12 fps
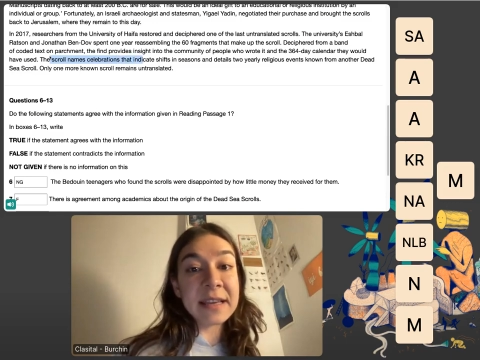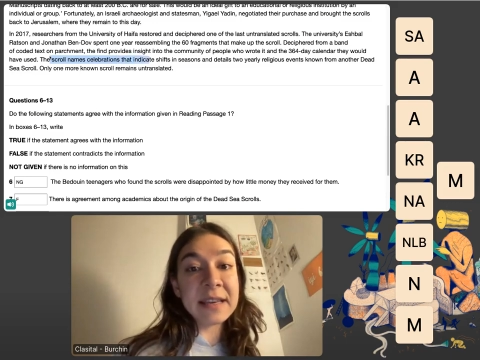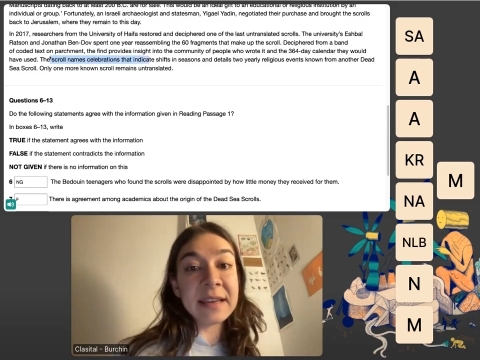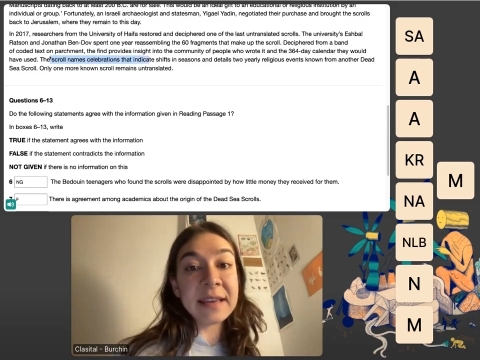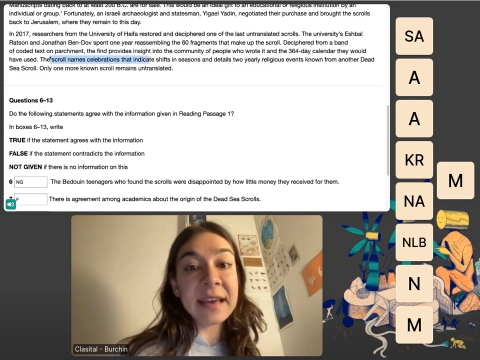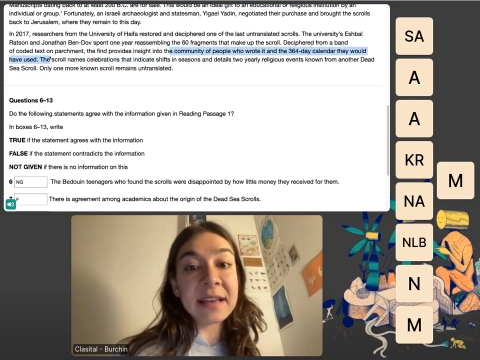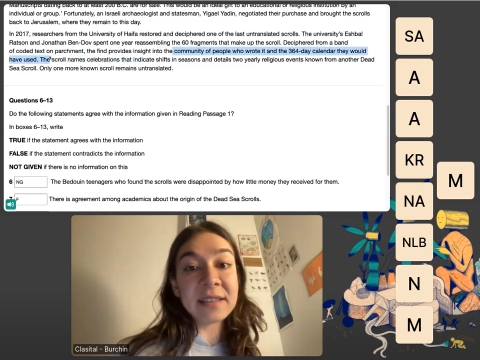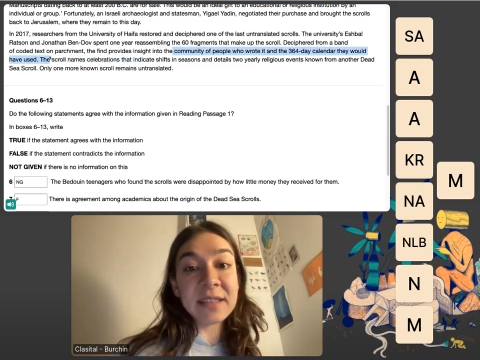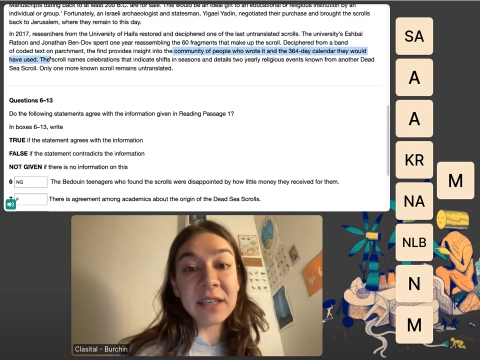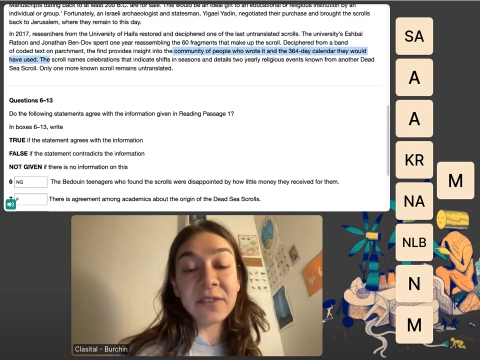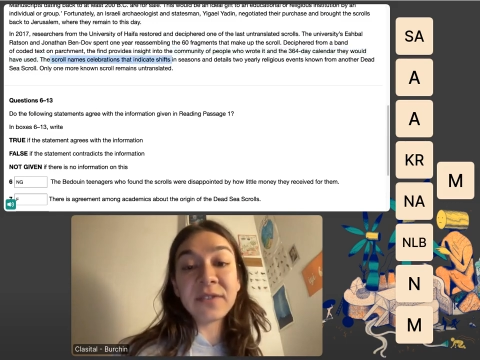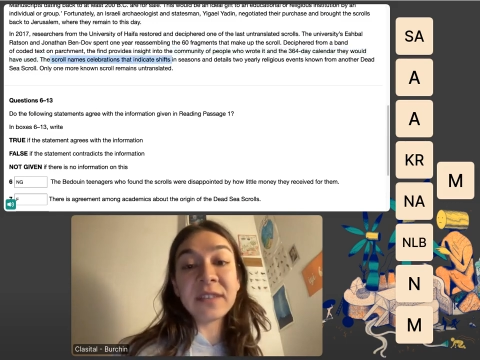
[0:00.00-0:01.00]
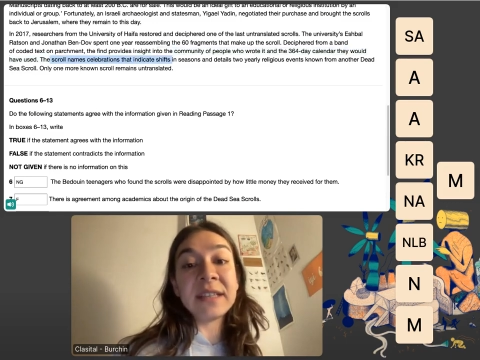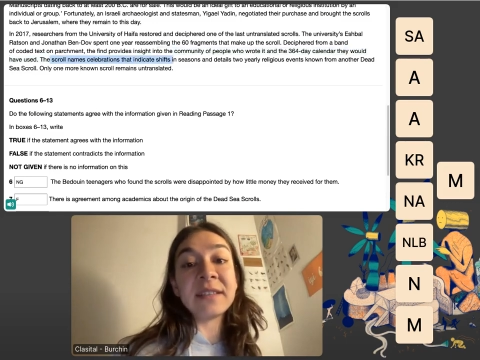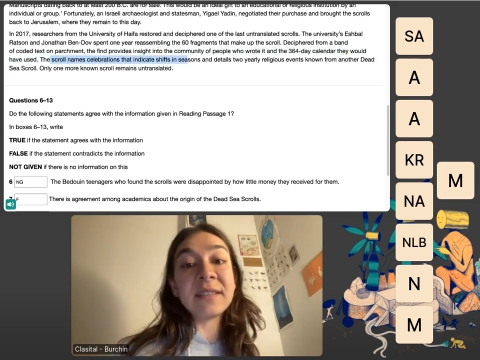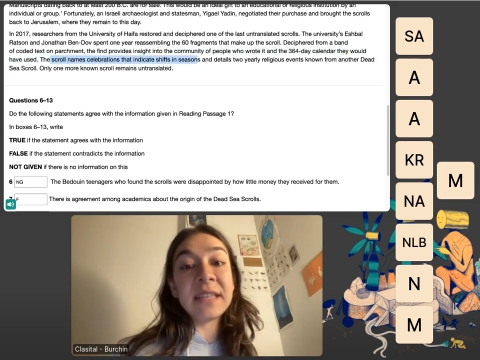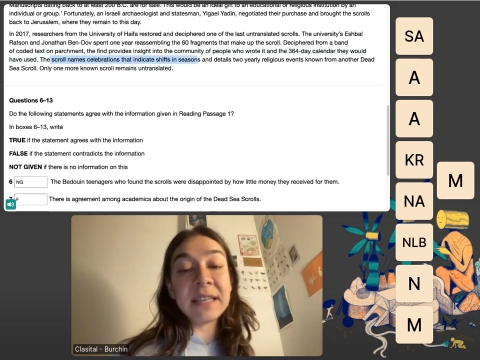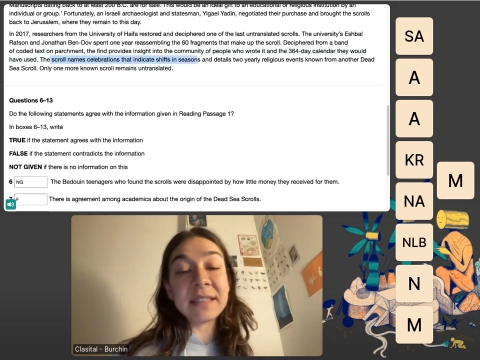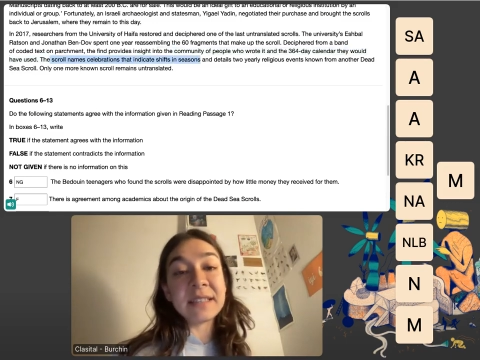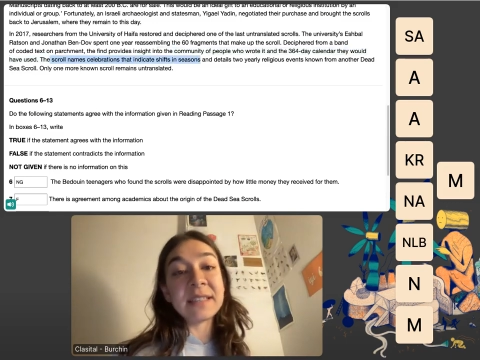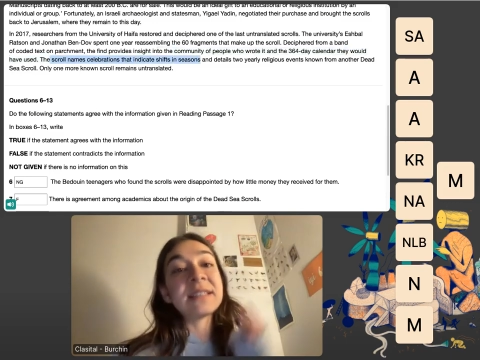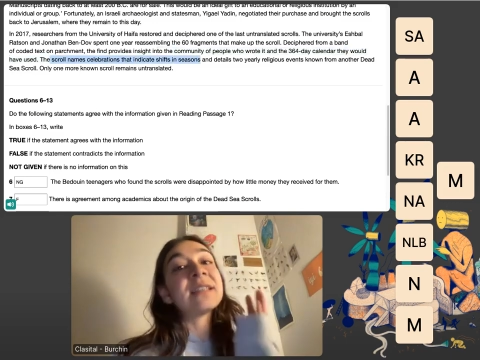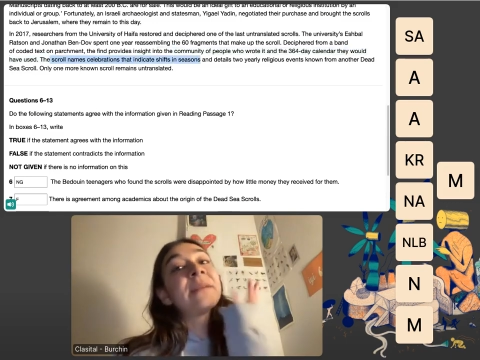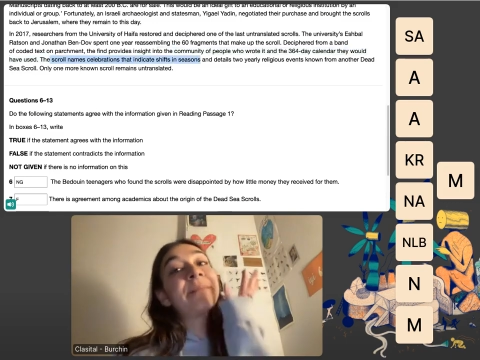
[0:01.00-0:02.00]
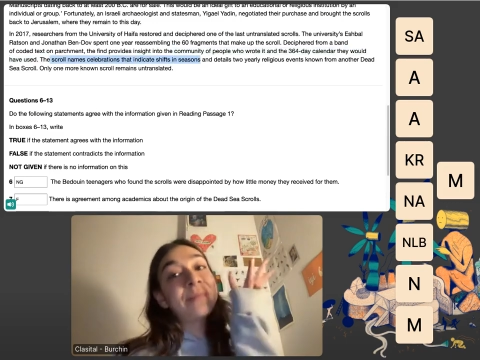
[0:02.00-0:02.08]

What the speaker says: indicate shifts in seasons.